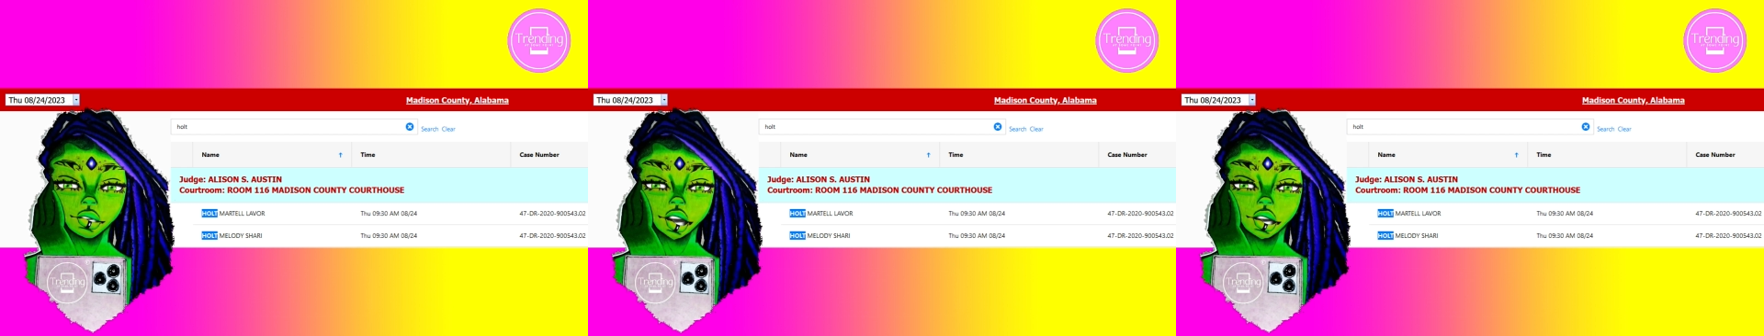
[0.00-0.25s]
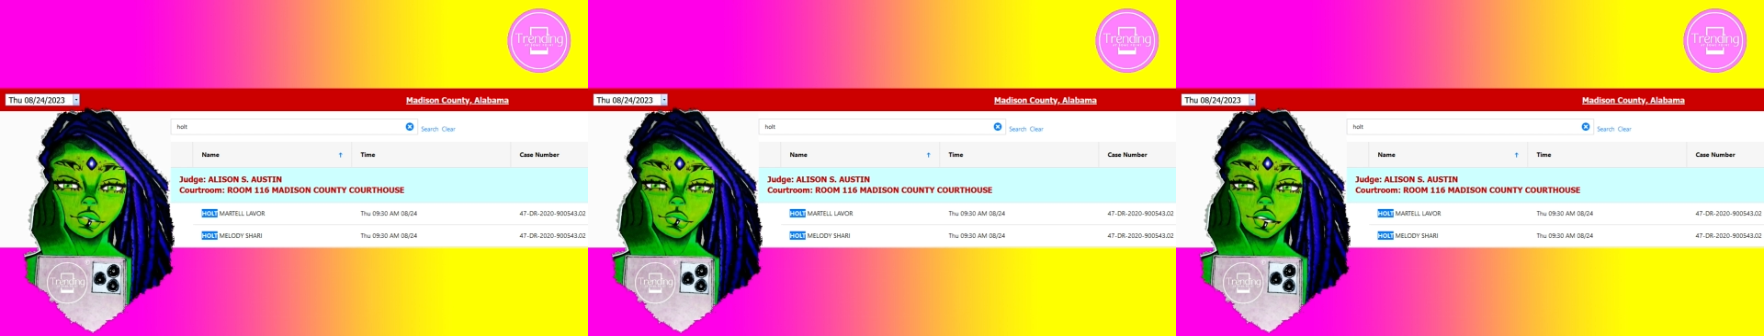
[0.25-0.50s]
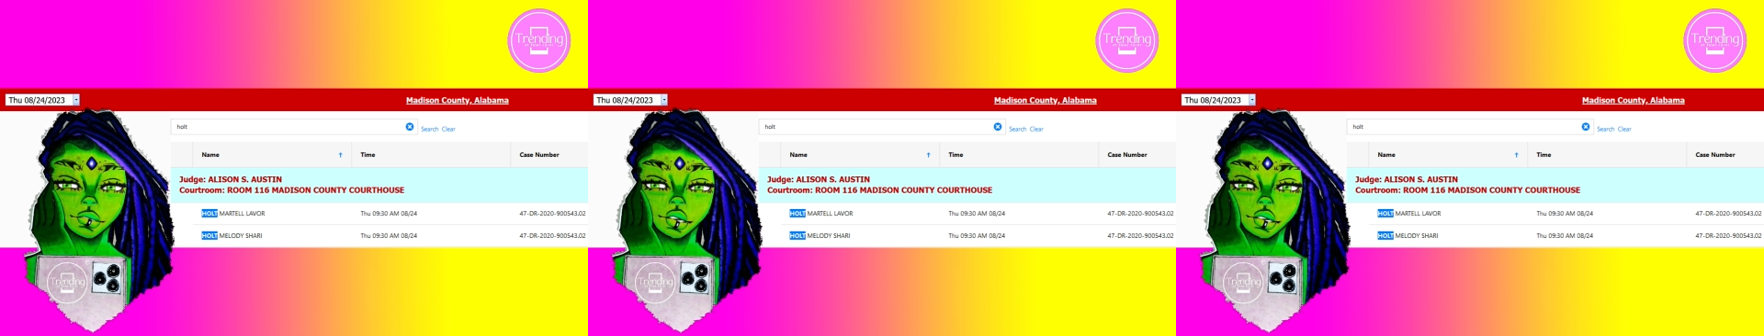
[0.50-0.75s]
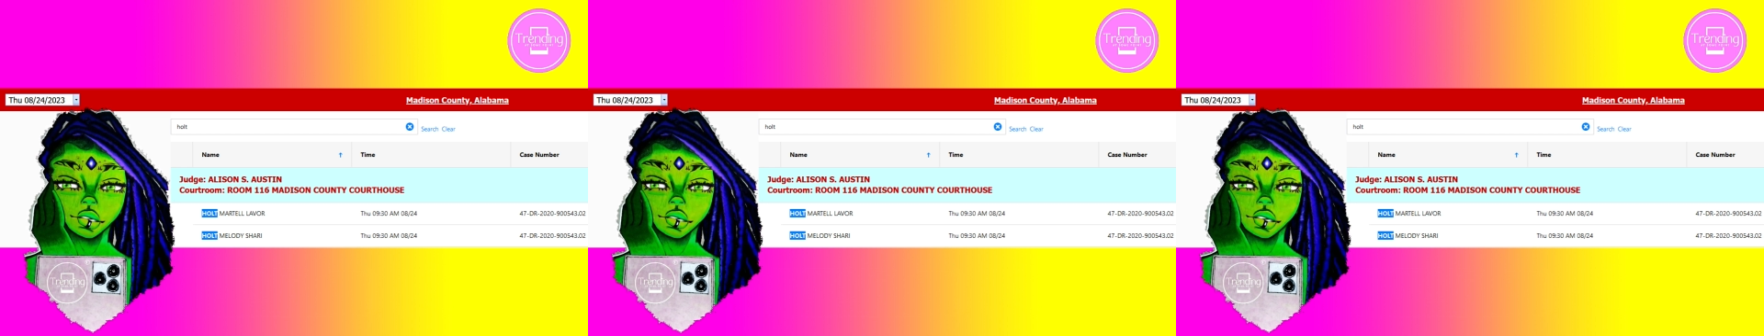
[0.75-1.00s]
case
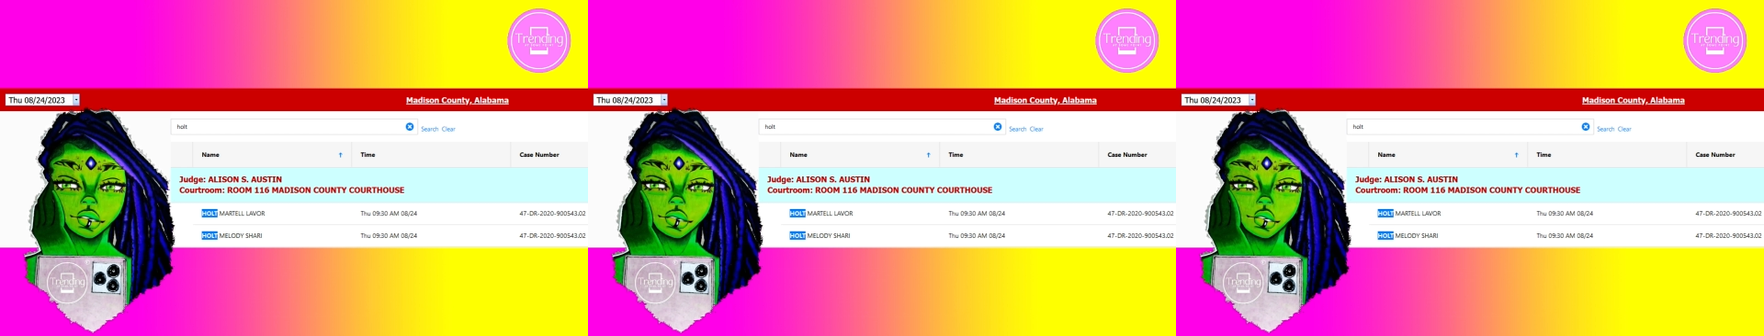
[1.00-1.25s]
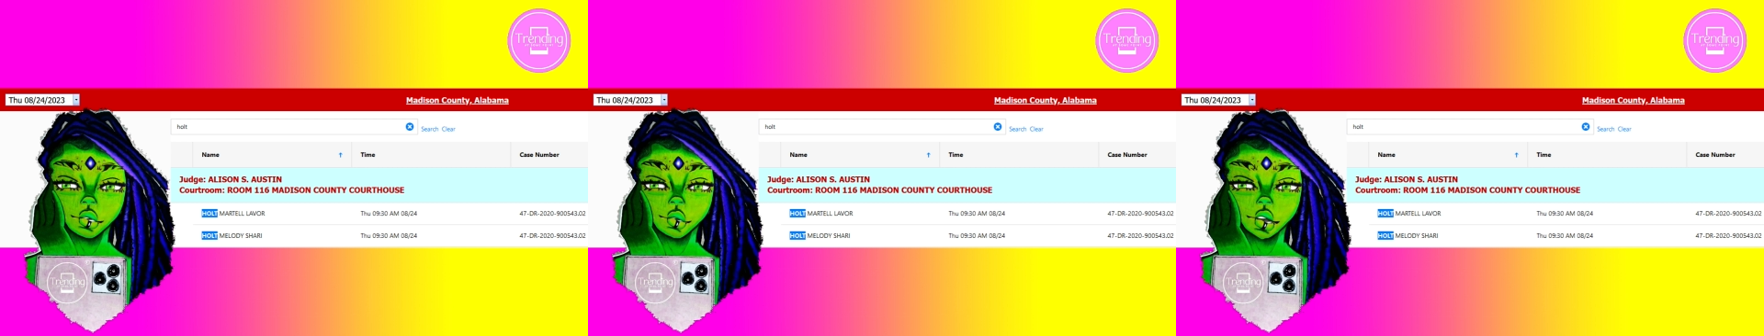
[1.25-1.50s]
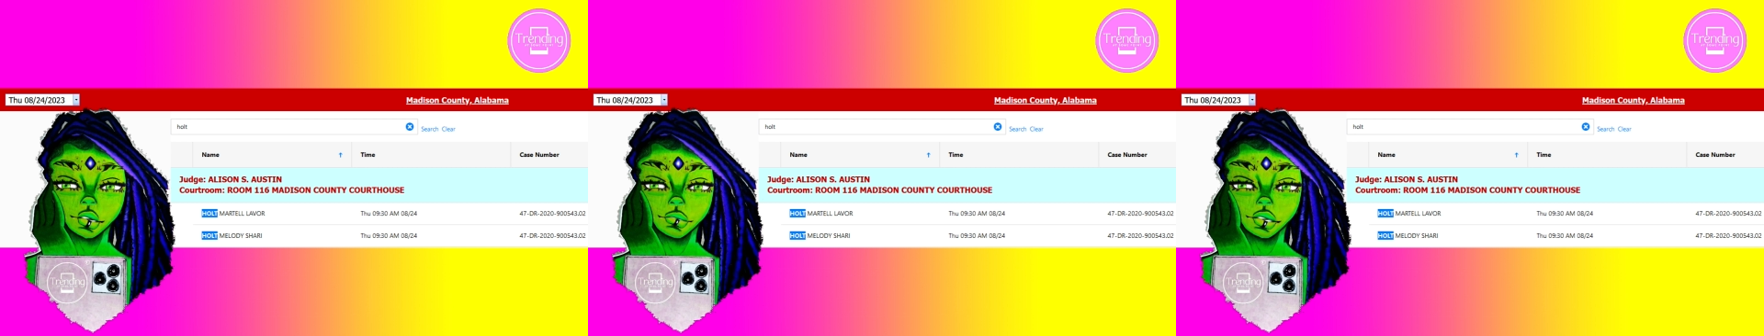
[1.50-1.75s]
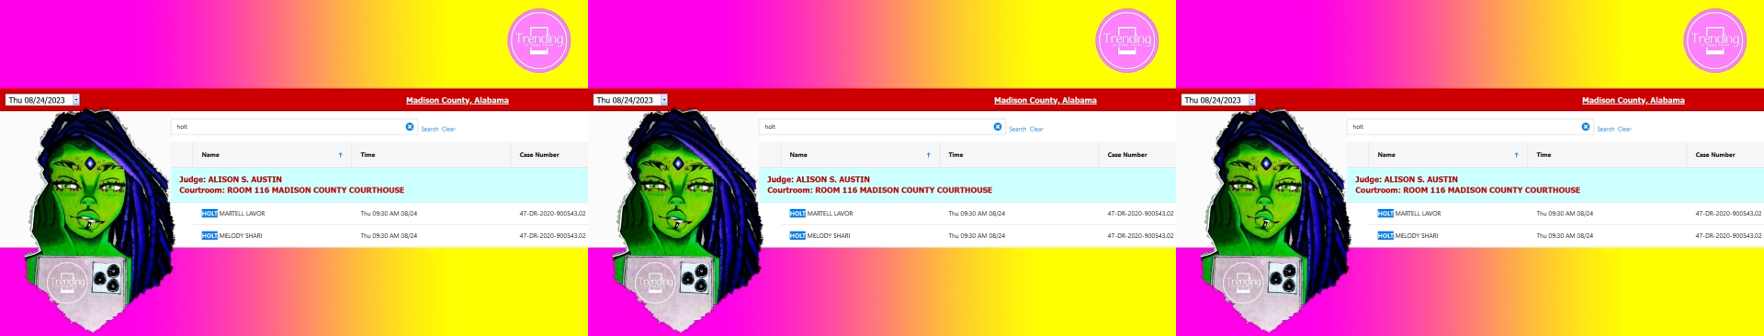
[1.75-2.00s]
number is showing
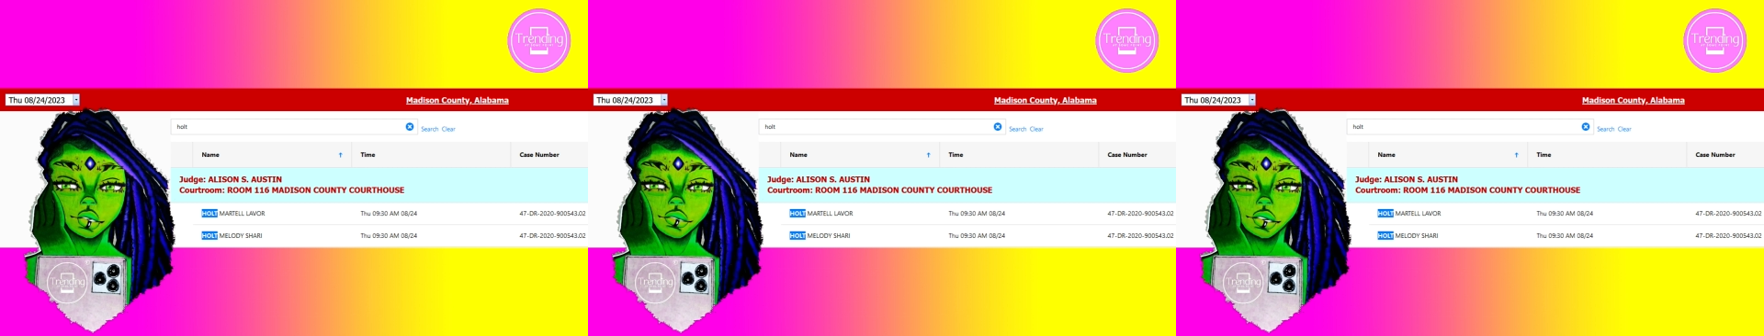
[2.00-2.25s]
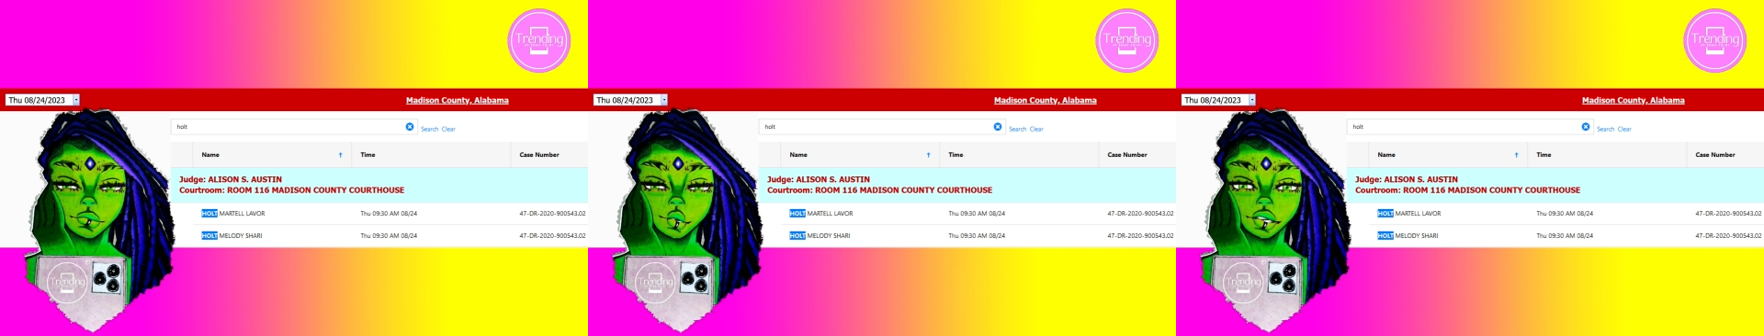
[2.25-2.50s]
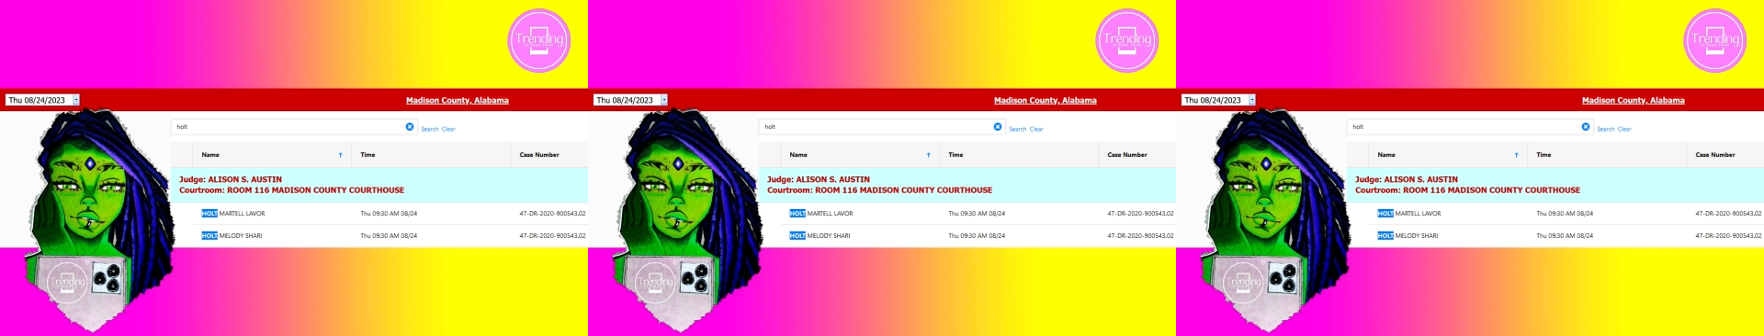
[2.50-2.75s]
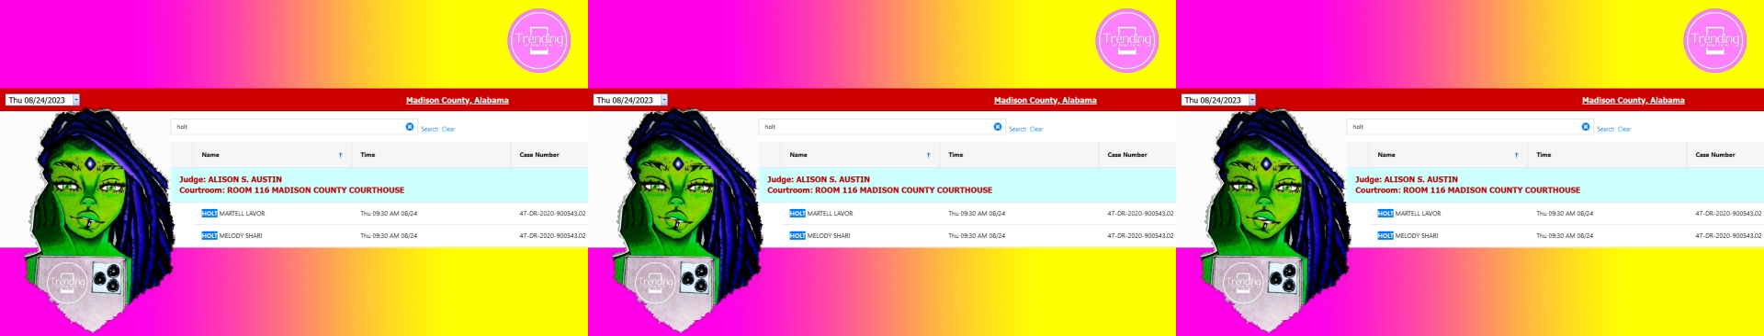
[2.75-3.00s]
me, it just looks like it's something
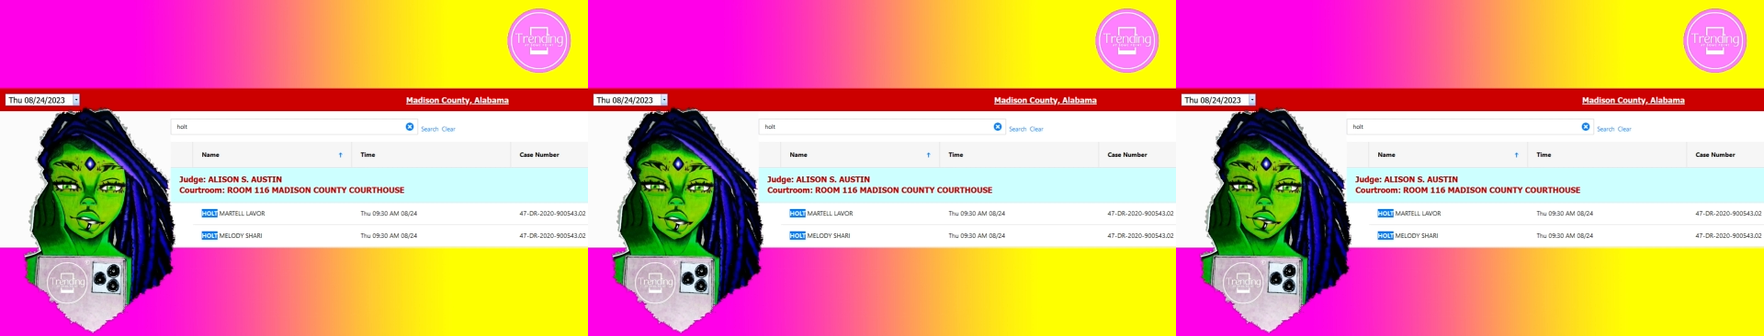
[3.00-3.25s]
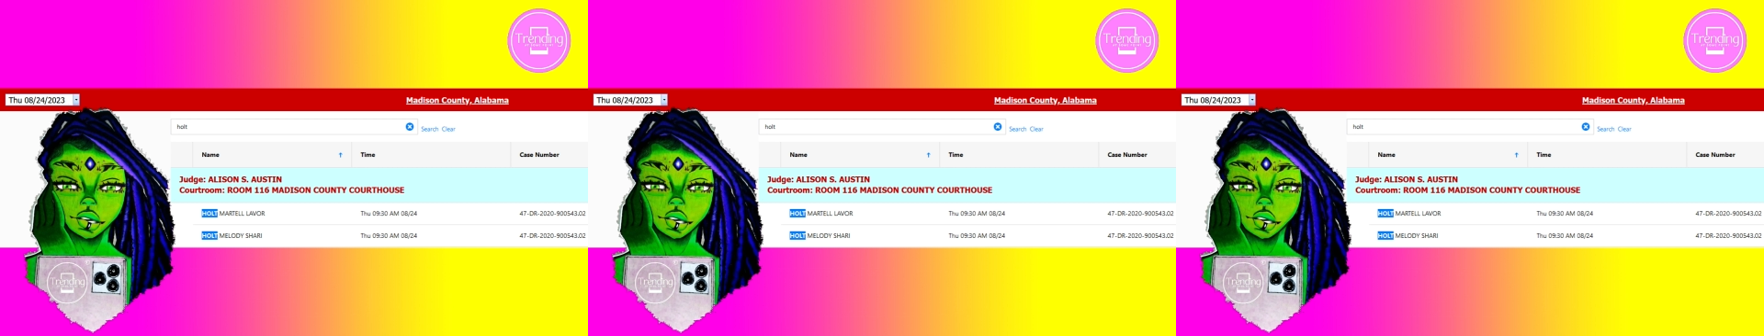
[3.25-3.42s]
from the past,